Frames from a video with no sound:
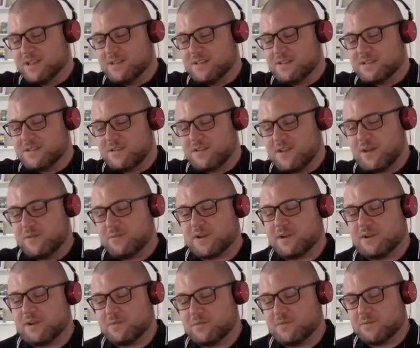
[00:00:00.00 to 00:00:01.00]

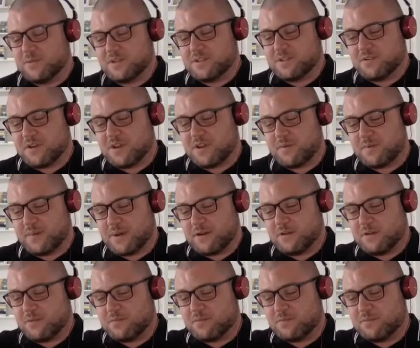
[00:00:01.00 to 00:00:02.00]
we're talking
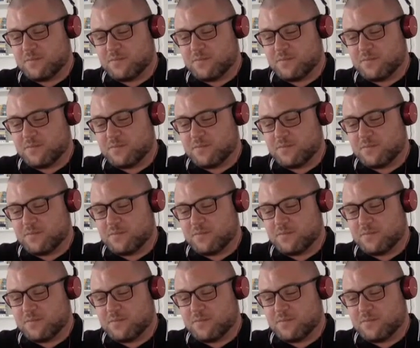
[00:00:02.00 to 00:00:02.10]
about